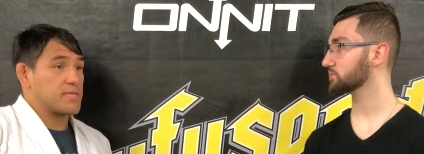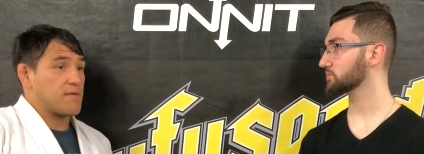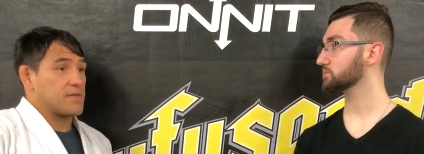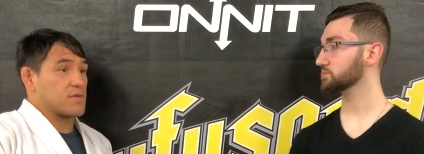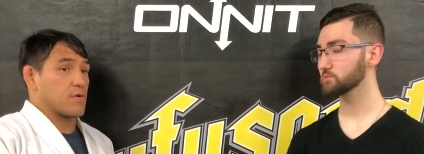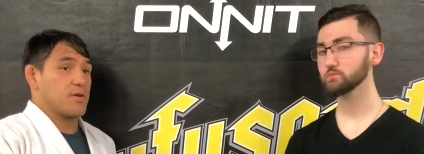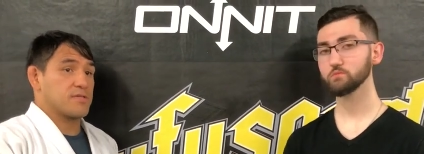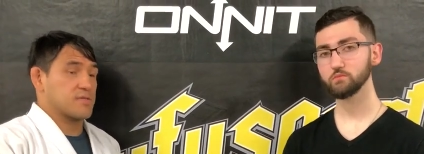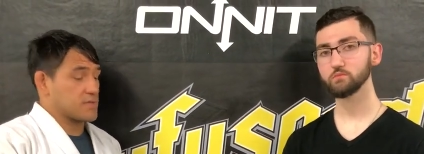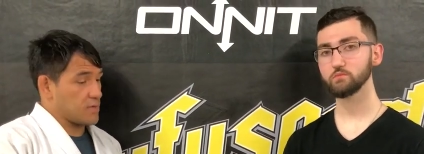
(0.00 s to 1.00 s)
Speaker 1: comes out
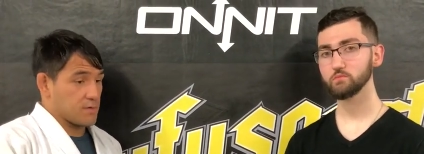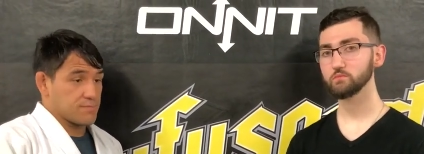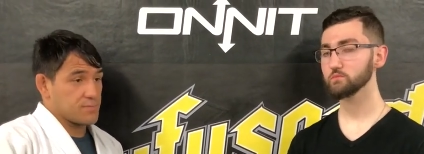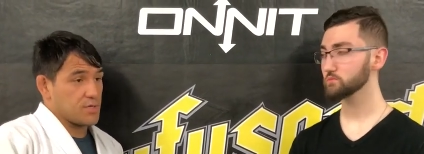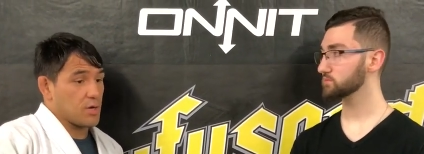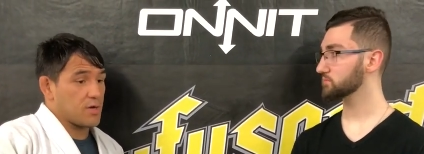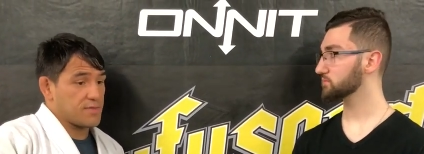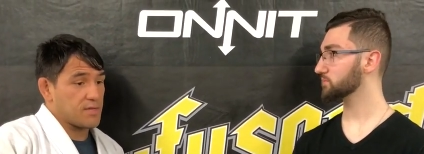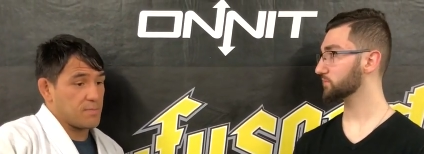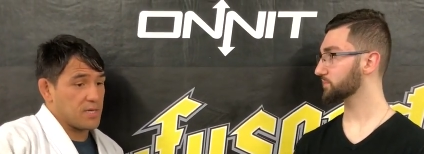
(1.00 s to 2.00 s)
victorious. So, you know, I
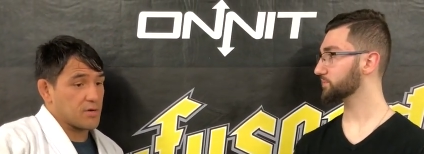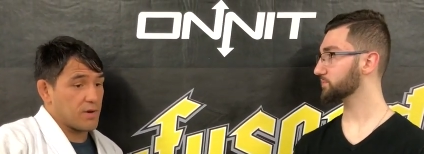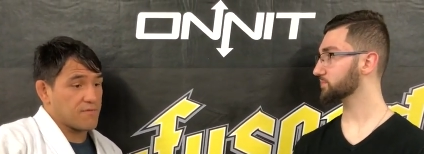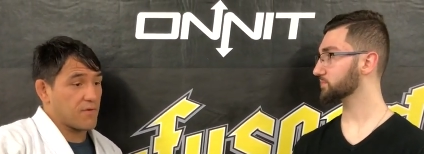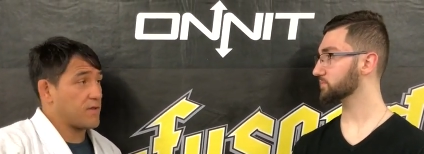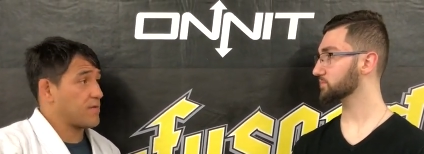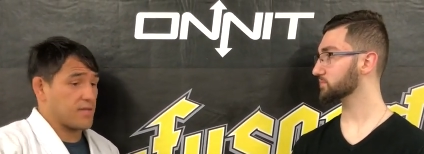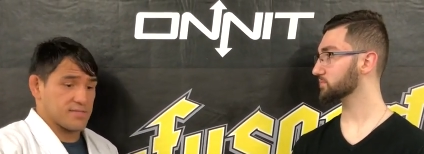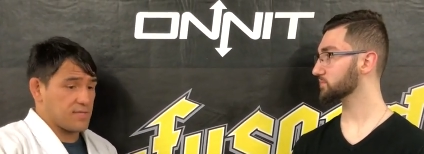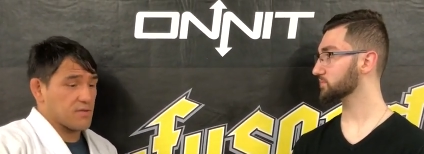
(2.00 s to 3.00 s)
think it'd be a great fight
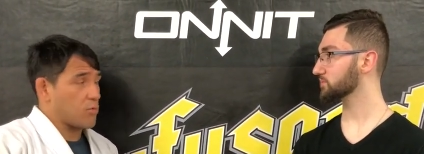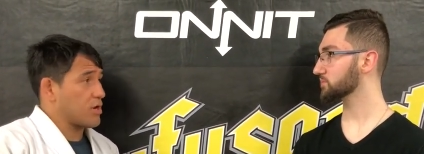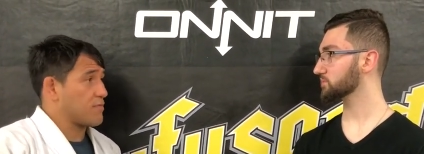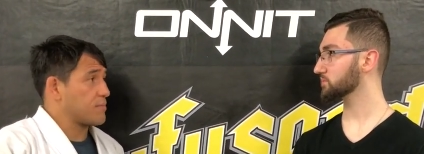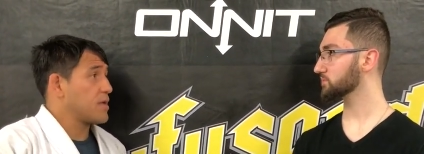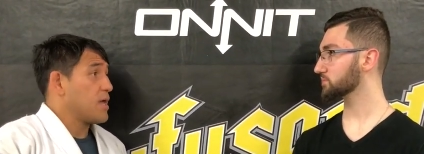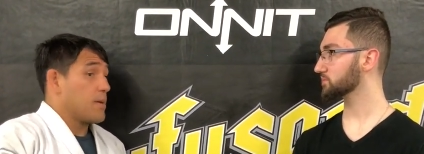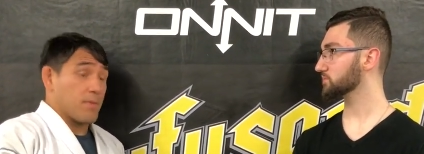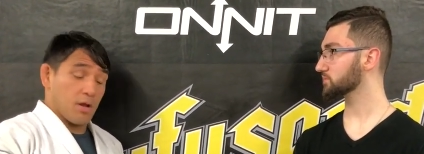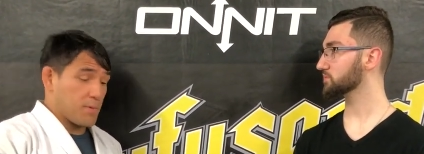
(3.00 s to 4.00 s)
against either one of them.
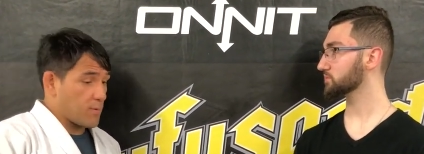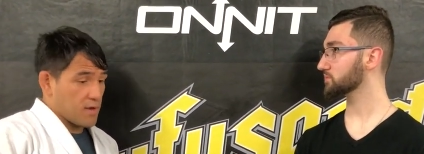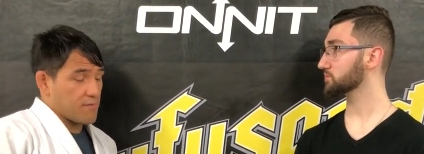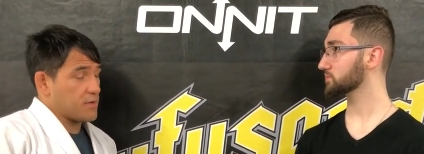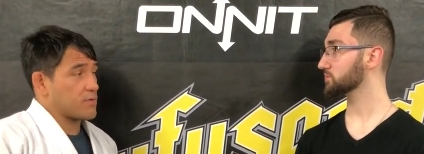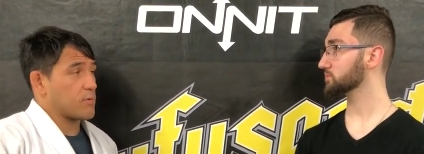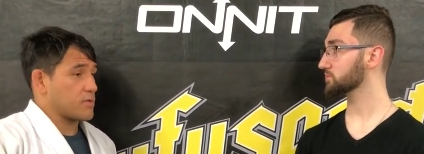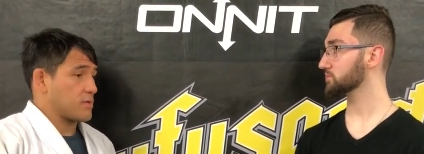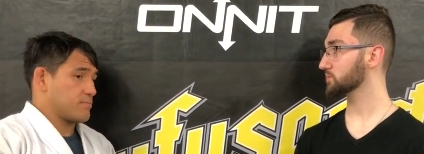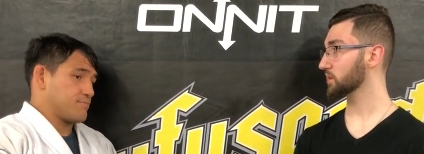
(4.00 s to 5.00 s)
But I'll be ready for either one
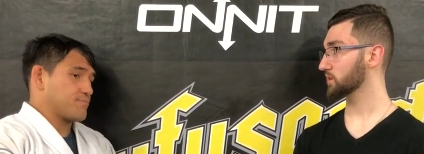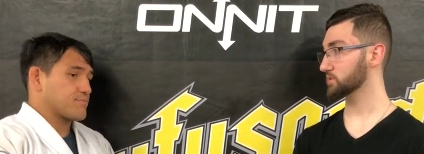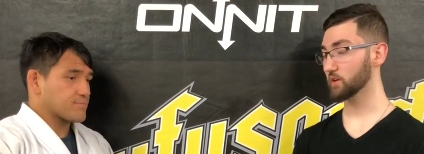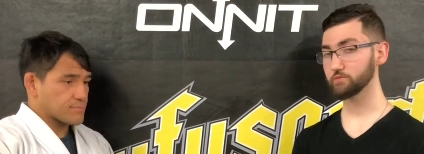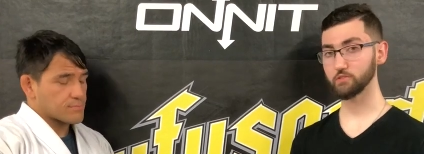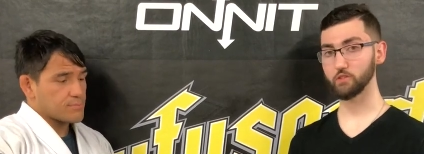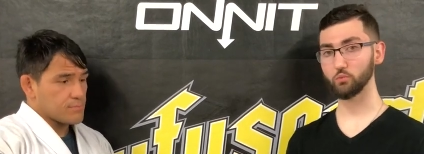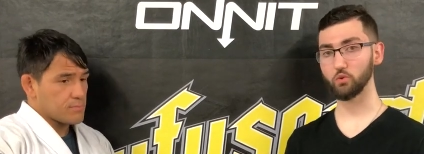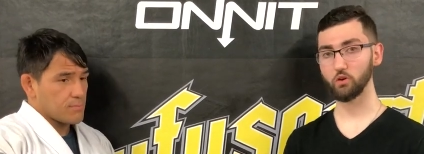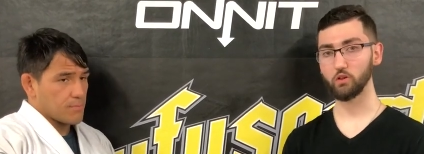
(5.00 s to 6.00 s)
of them.
Speaker 2: Definitely.
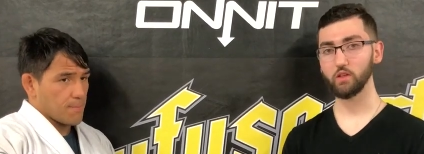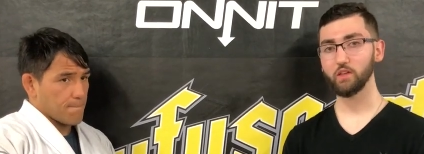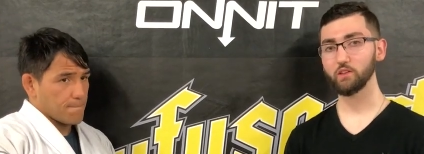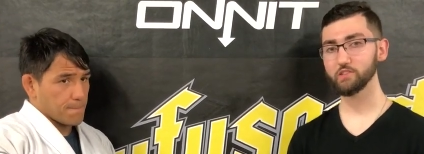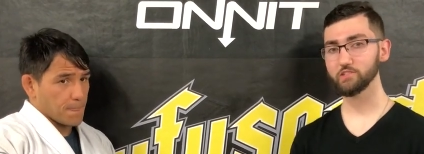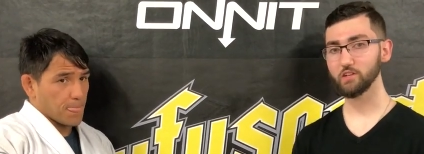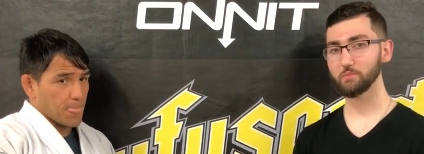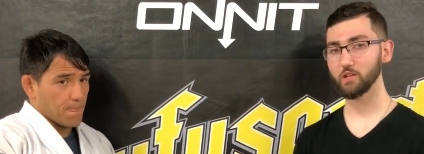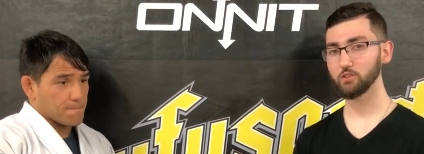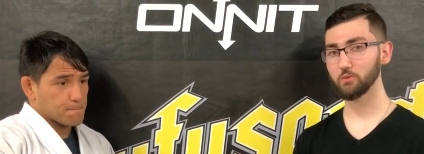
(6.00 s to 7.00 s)
Well, let's talk
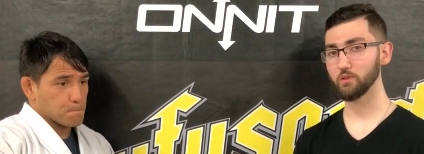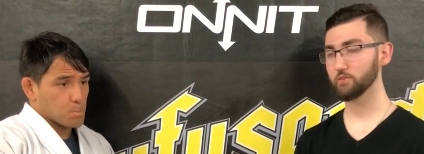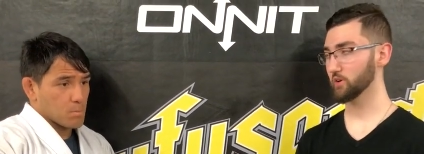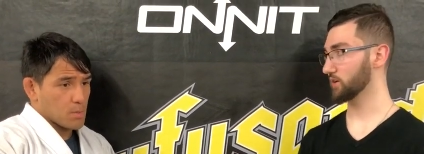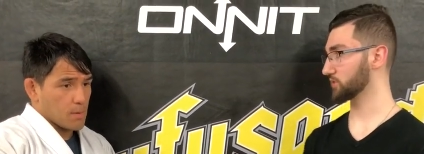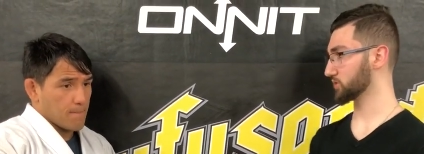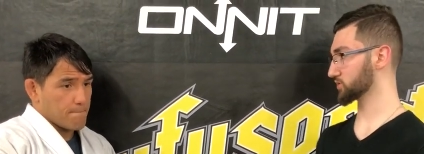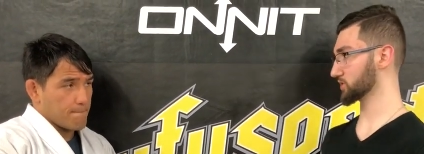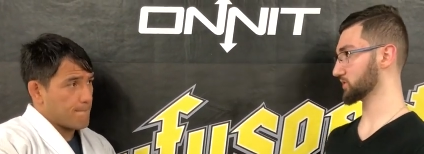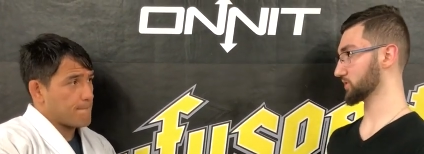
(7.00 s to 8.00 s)
about a little bit of your
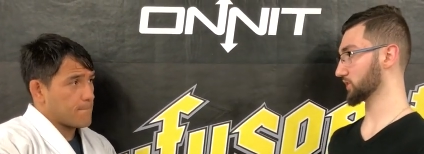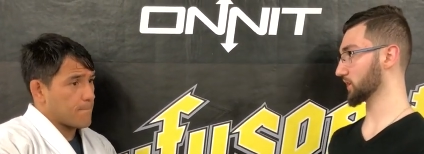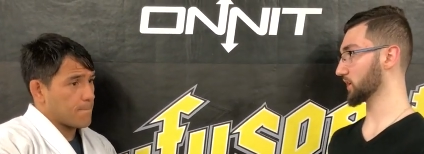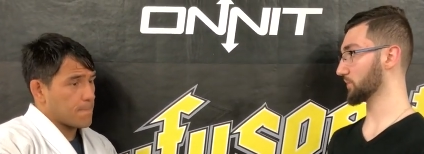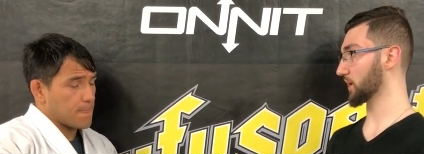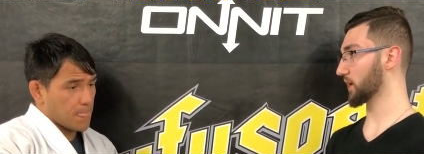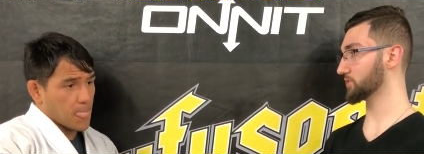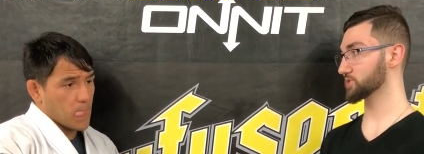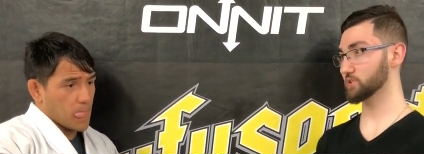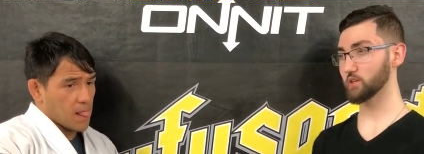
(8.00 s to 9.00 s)
evolution of your game.
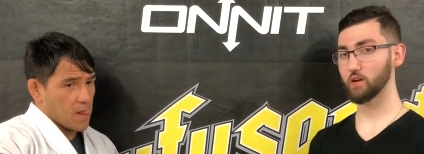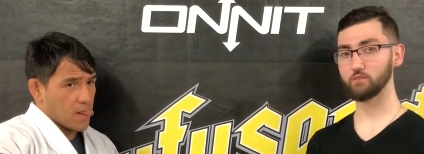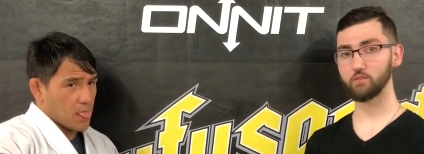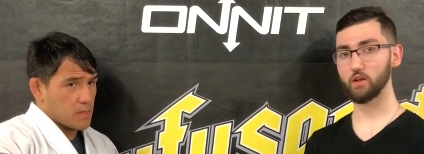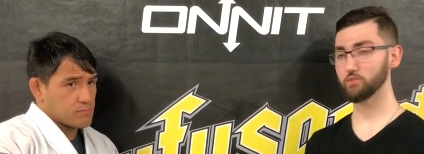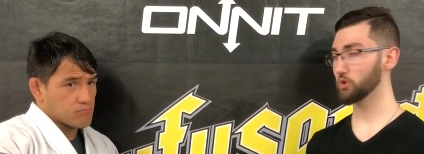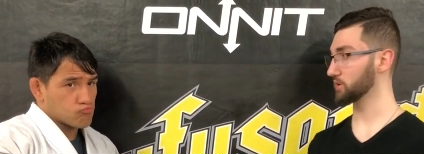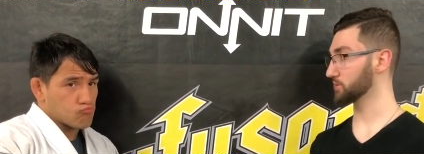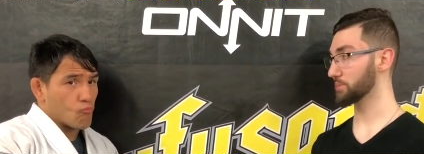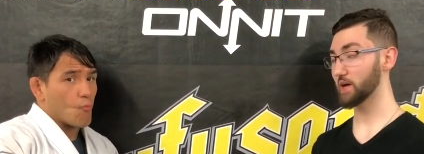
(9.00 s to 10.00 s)
Obviously, I've, I've known
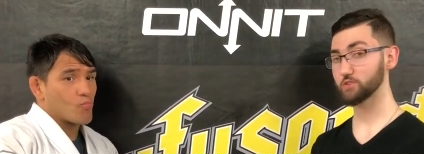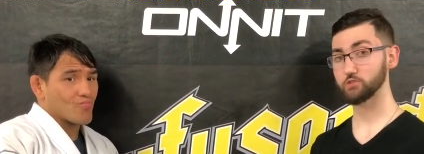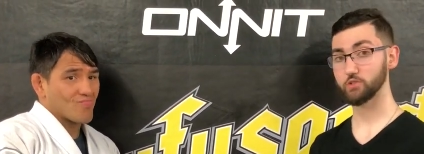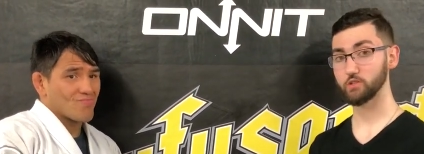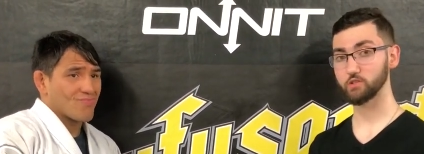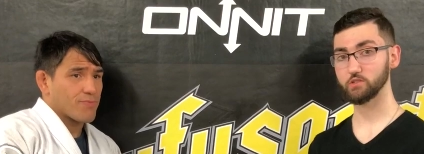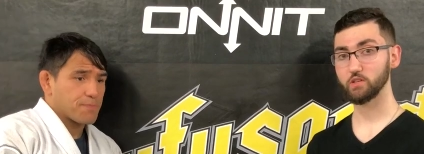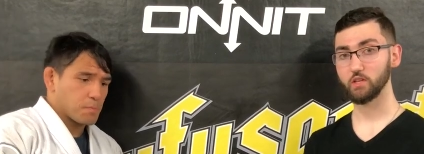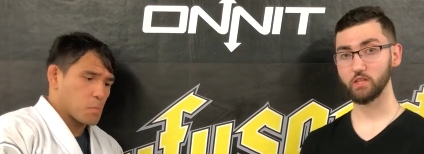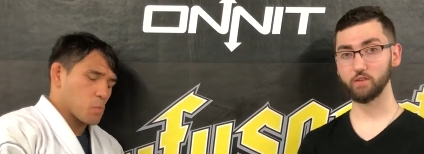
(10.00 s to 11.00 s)
him the past three years
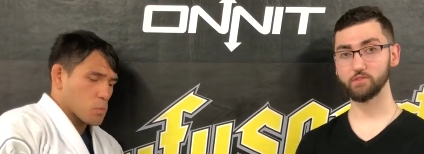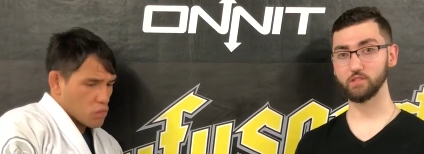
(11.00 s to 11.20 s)
and I've